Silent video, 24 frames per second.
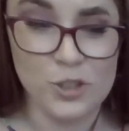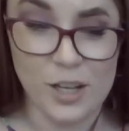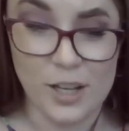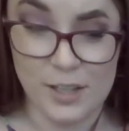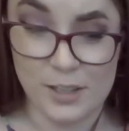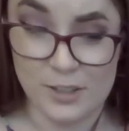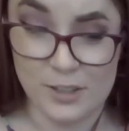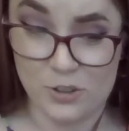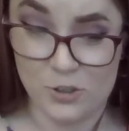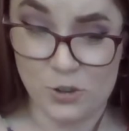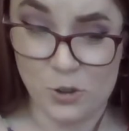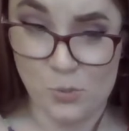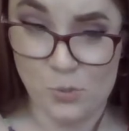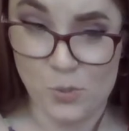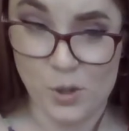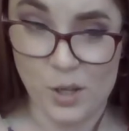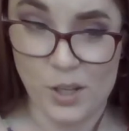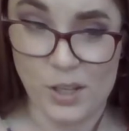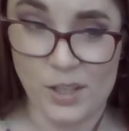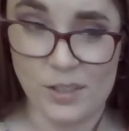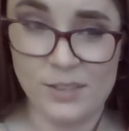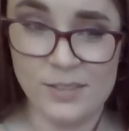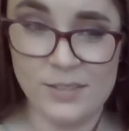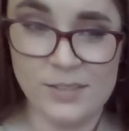
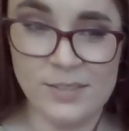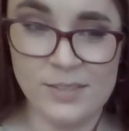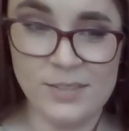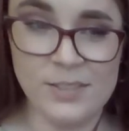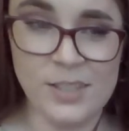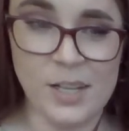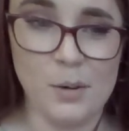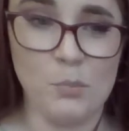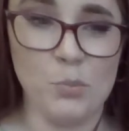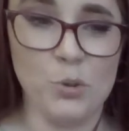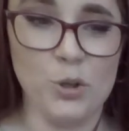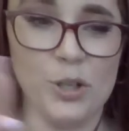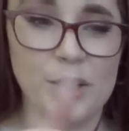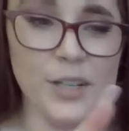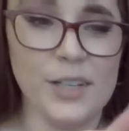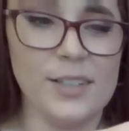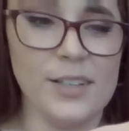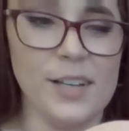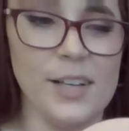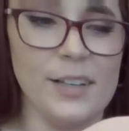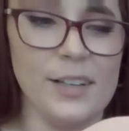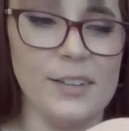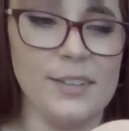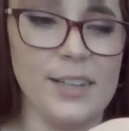assuming and
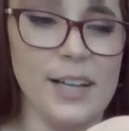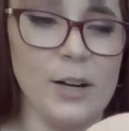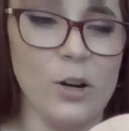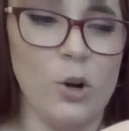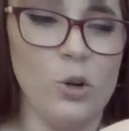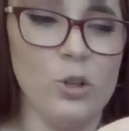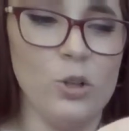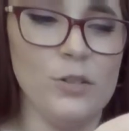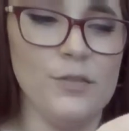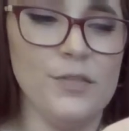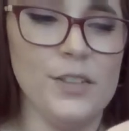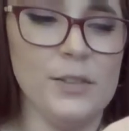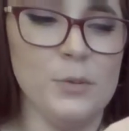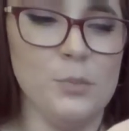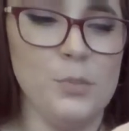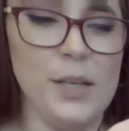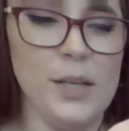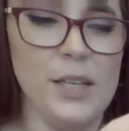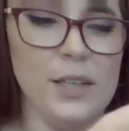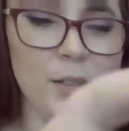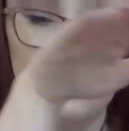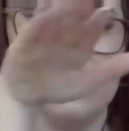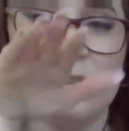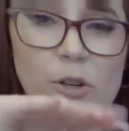predicting that all of these
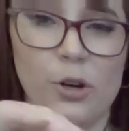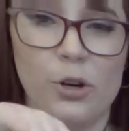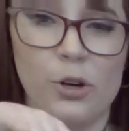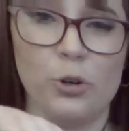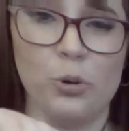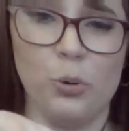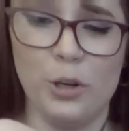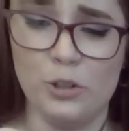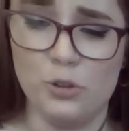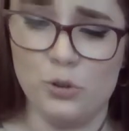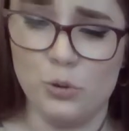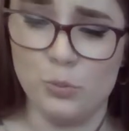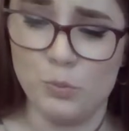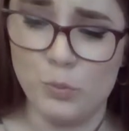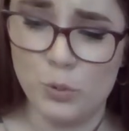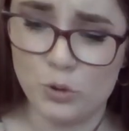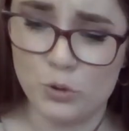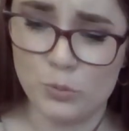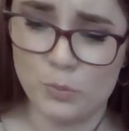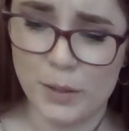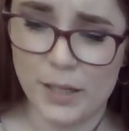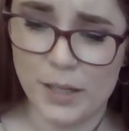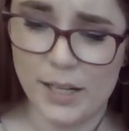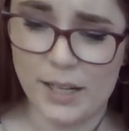beans are going to
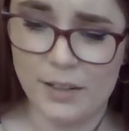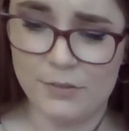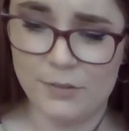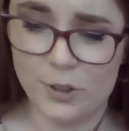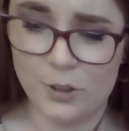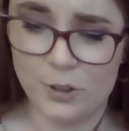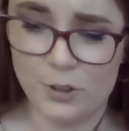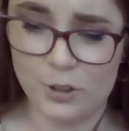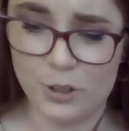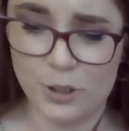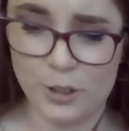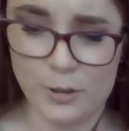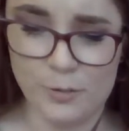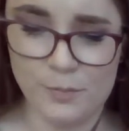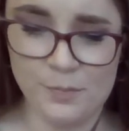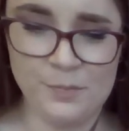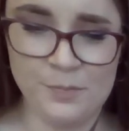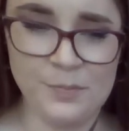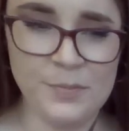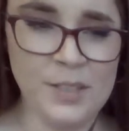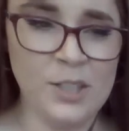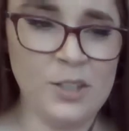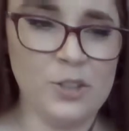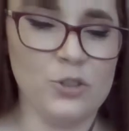multiply further,
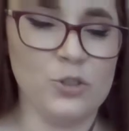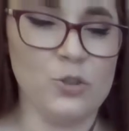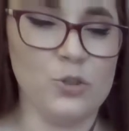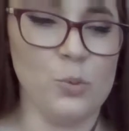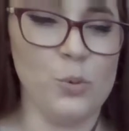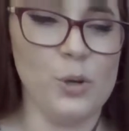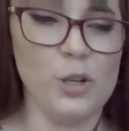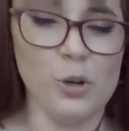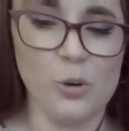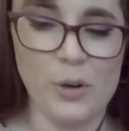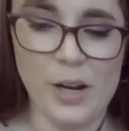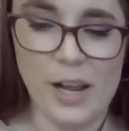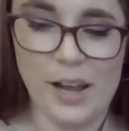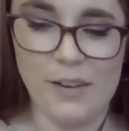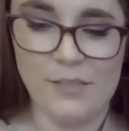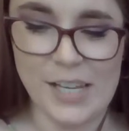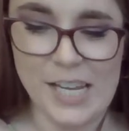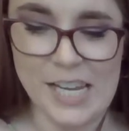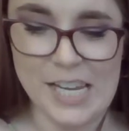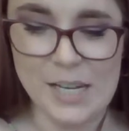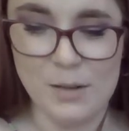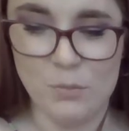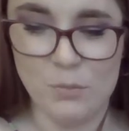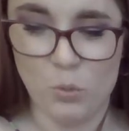so we don't have
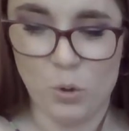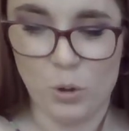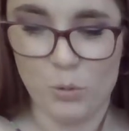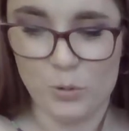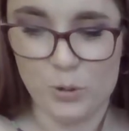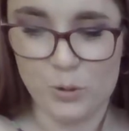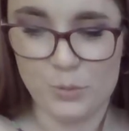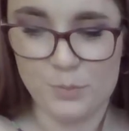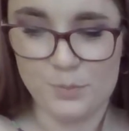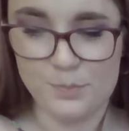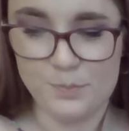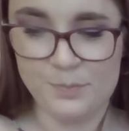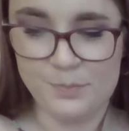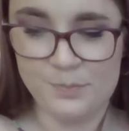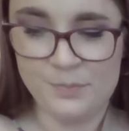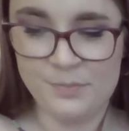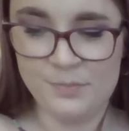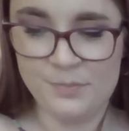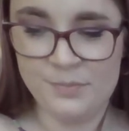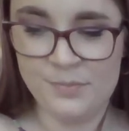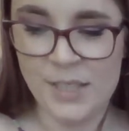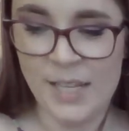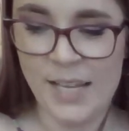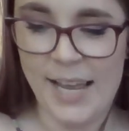any more room.
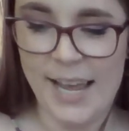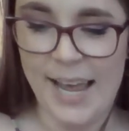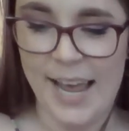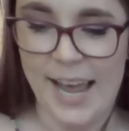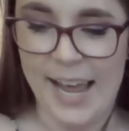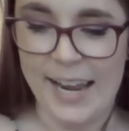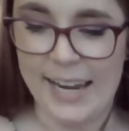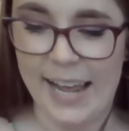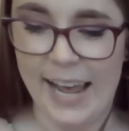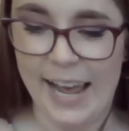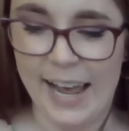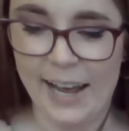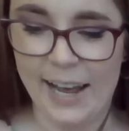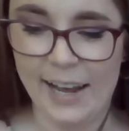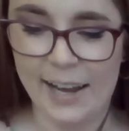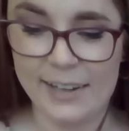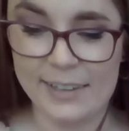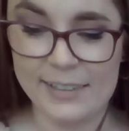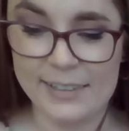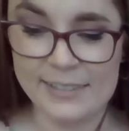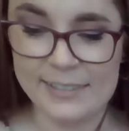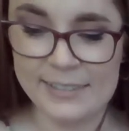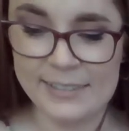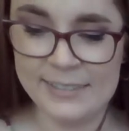And
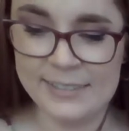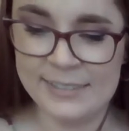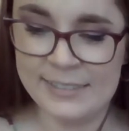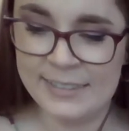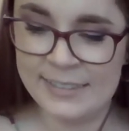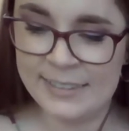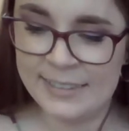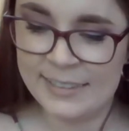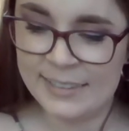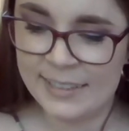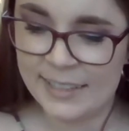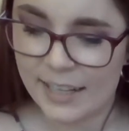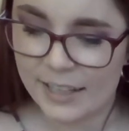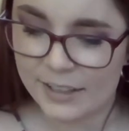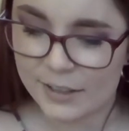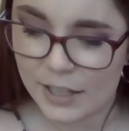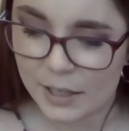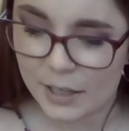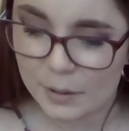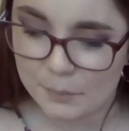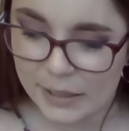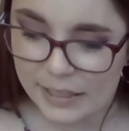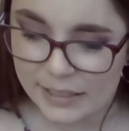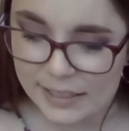
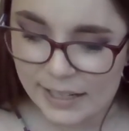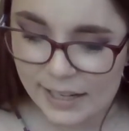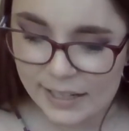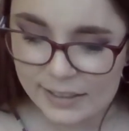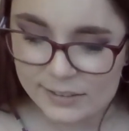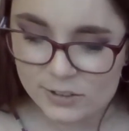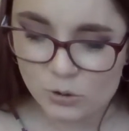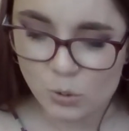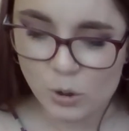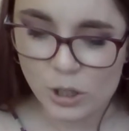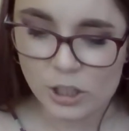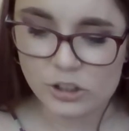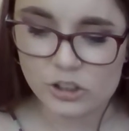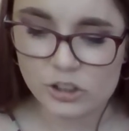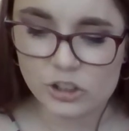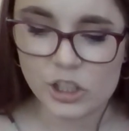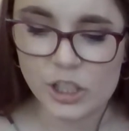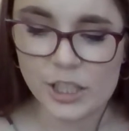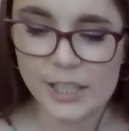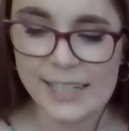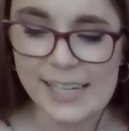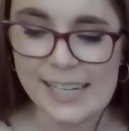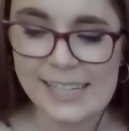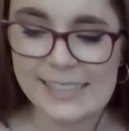then my last
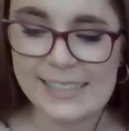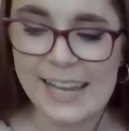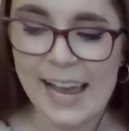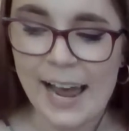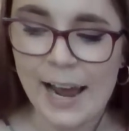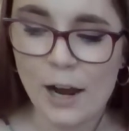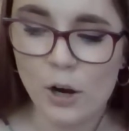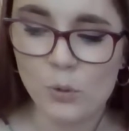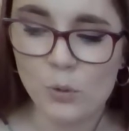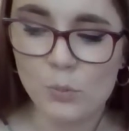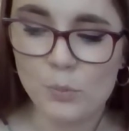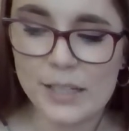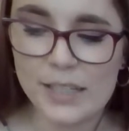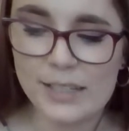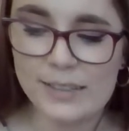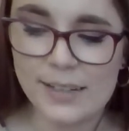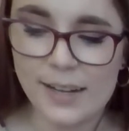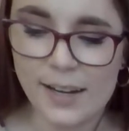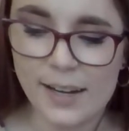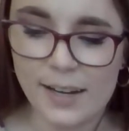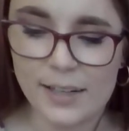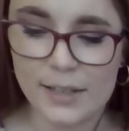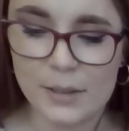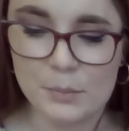question is, how many
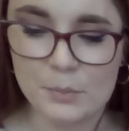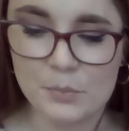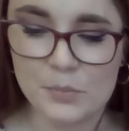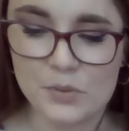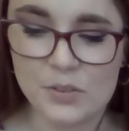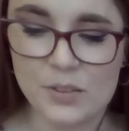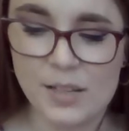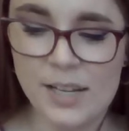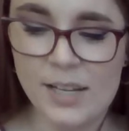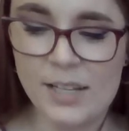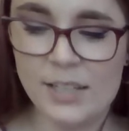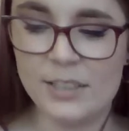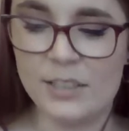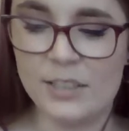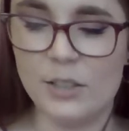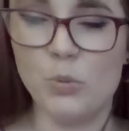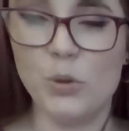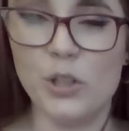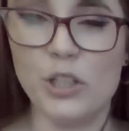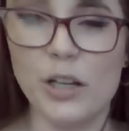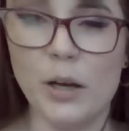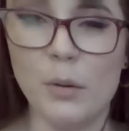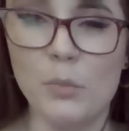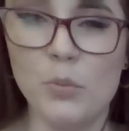times did
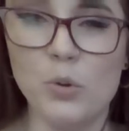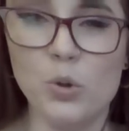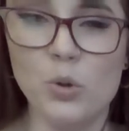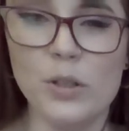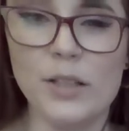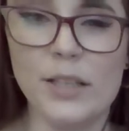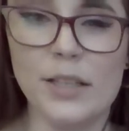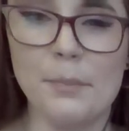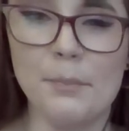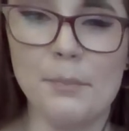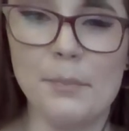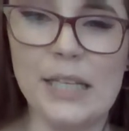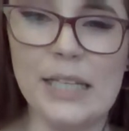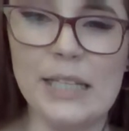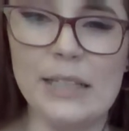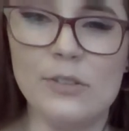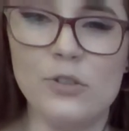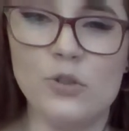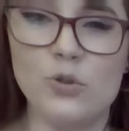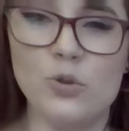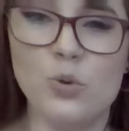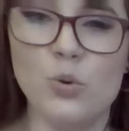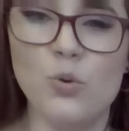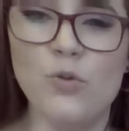we double the
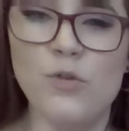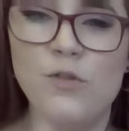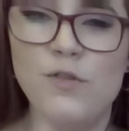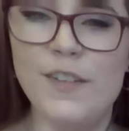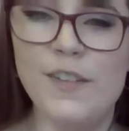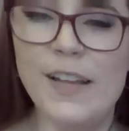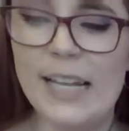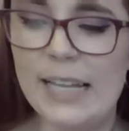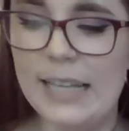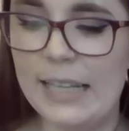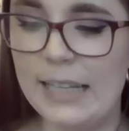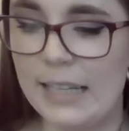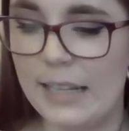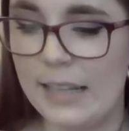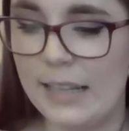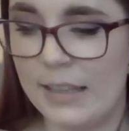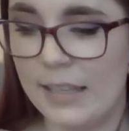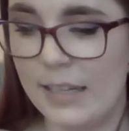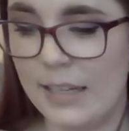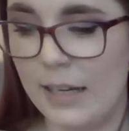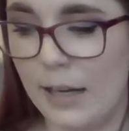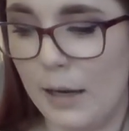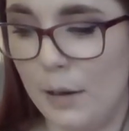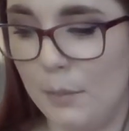beans to fill
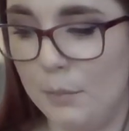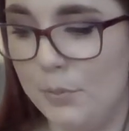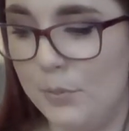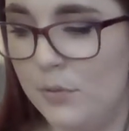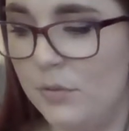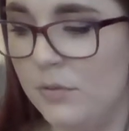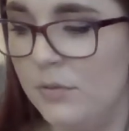the cup?